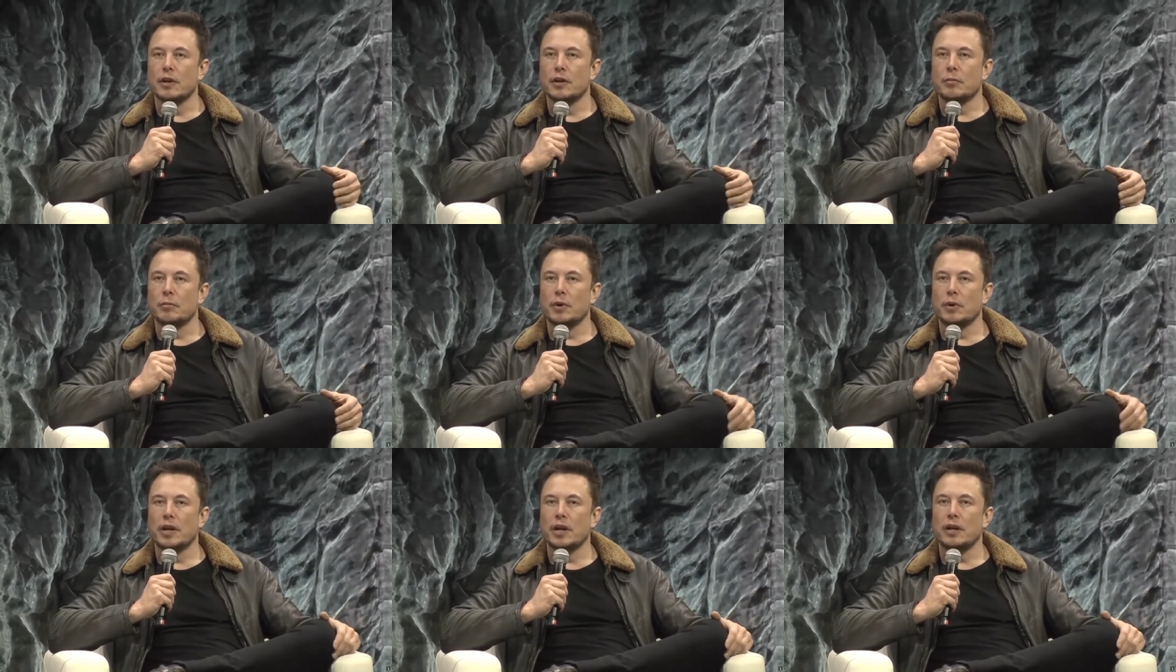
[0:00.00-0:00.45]

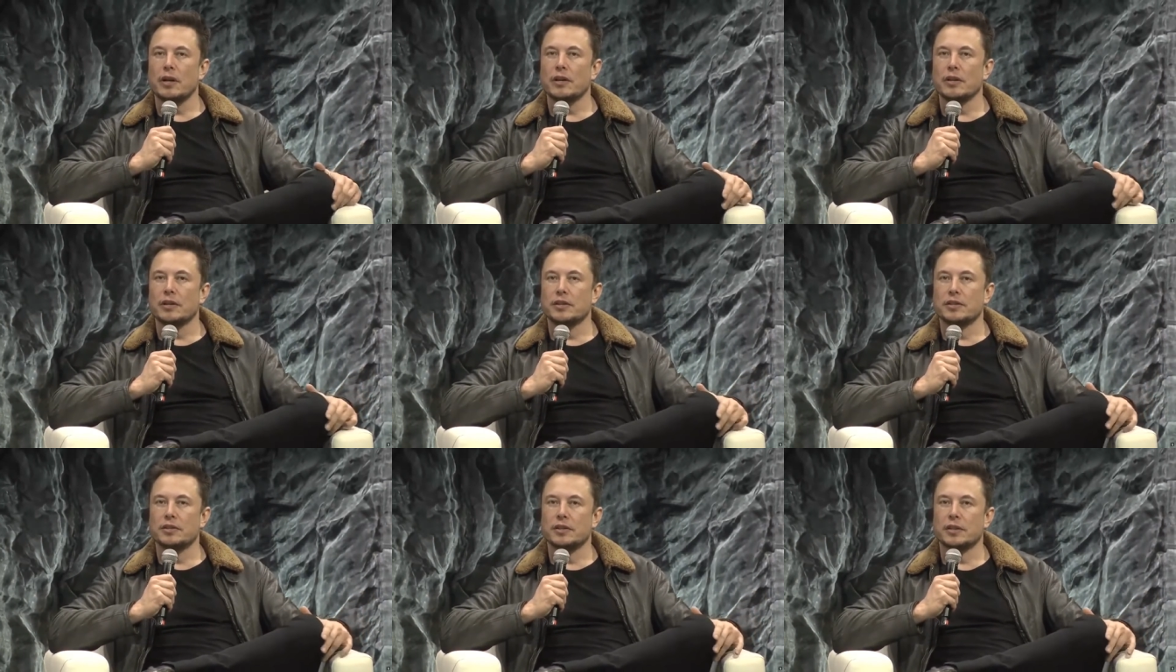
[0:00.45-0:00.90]
But
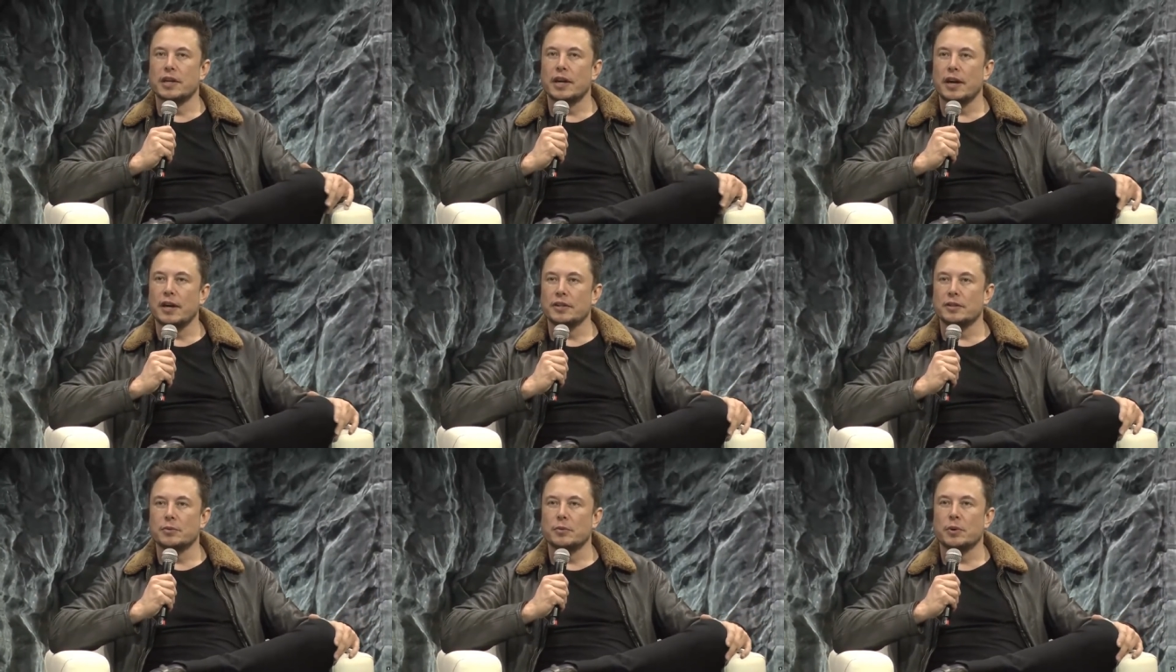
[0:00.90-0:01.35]
this is a
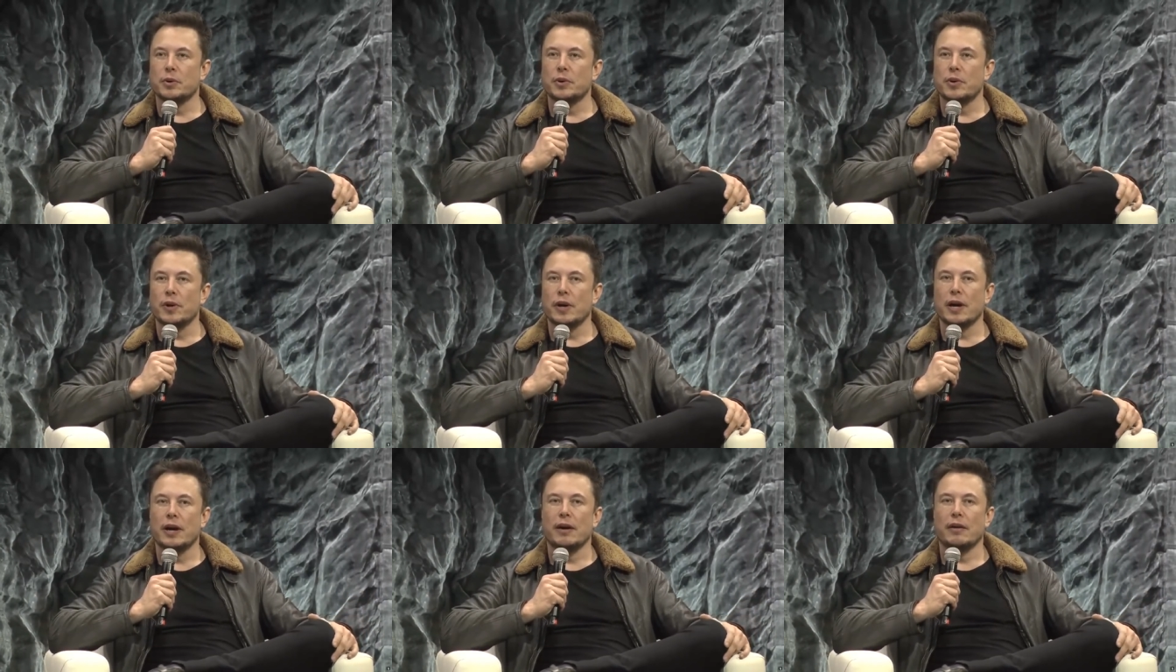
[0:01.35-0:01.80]
case where you
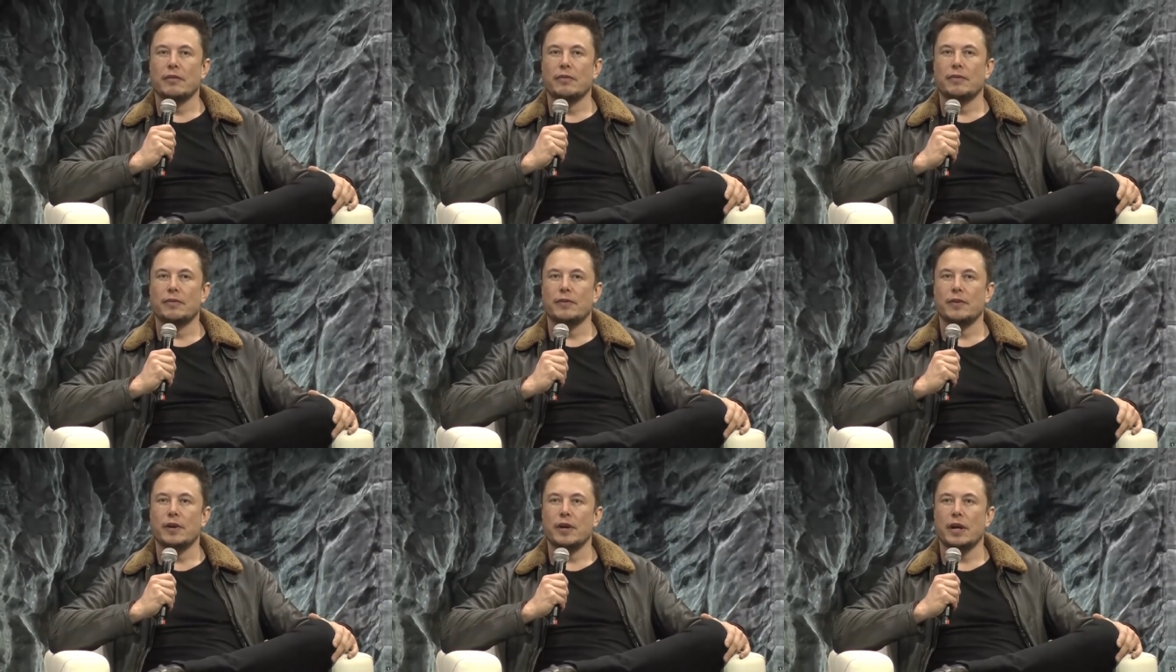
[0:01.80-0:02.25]
have
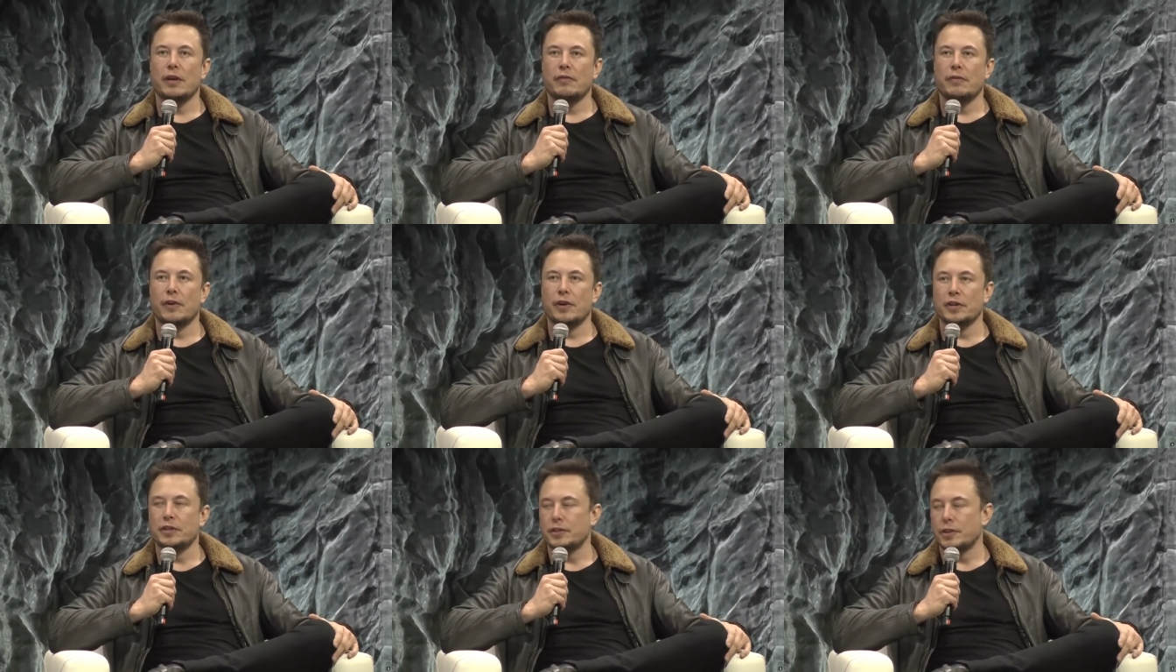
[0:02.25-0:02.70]
a
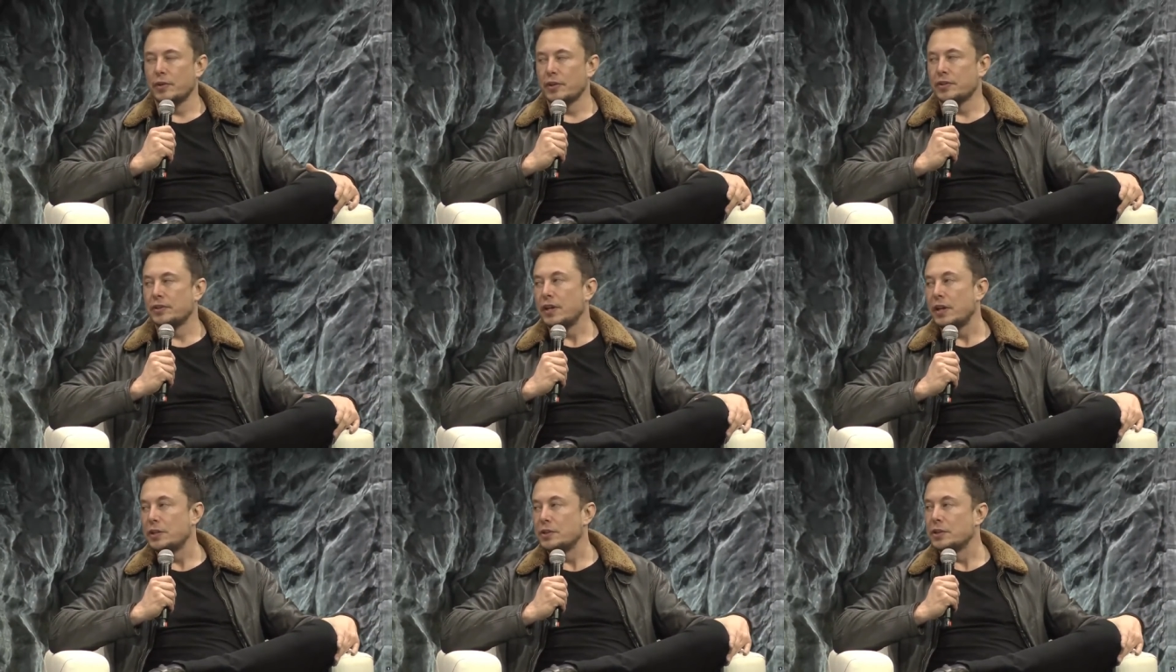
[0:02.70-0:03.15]
very serious
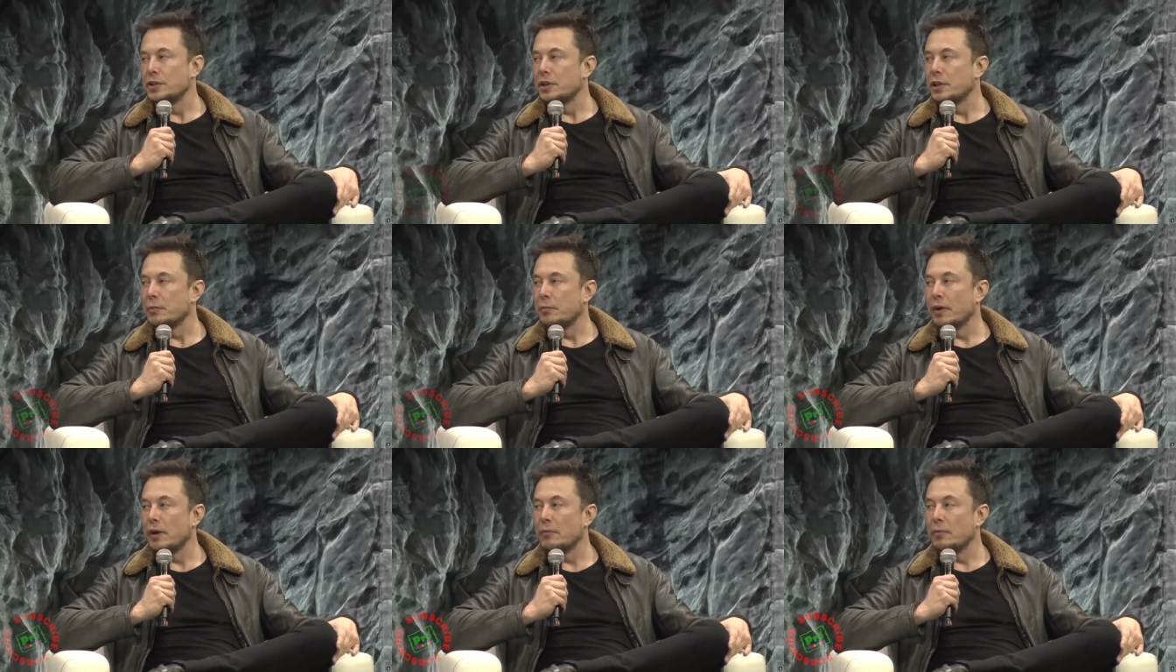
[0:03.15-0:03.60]
danger to the
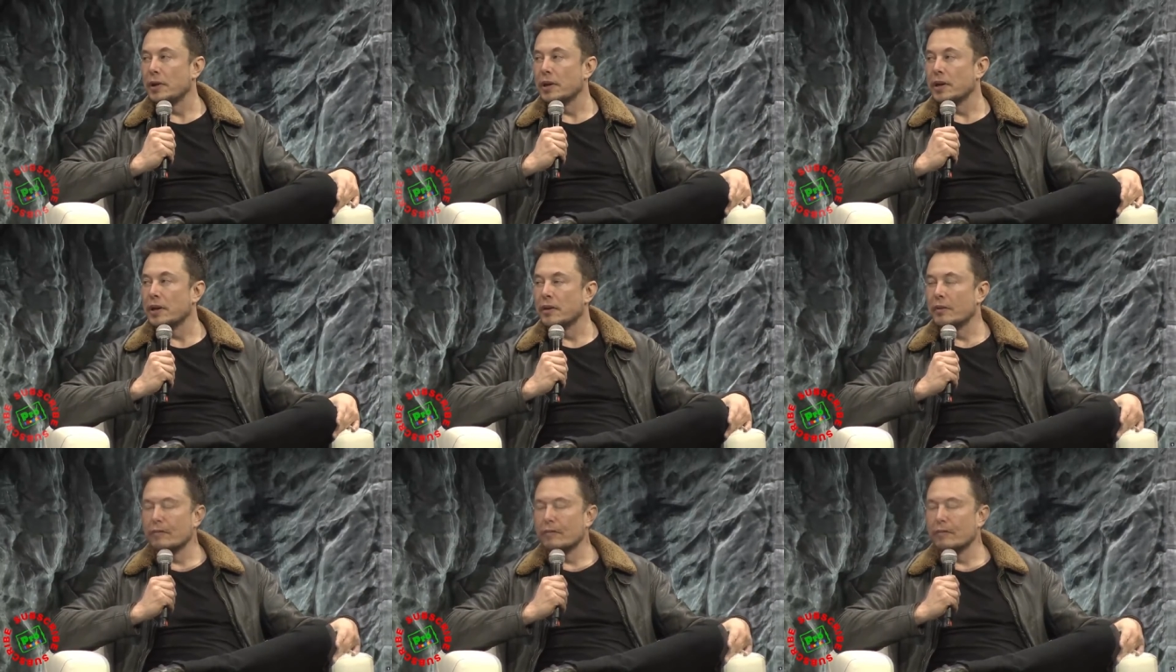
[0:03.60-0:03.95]
public.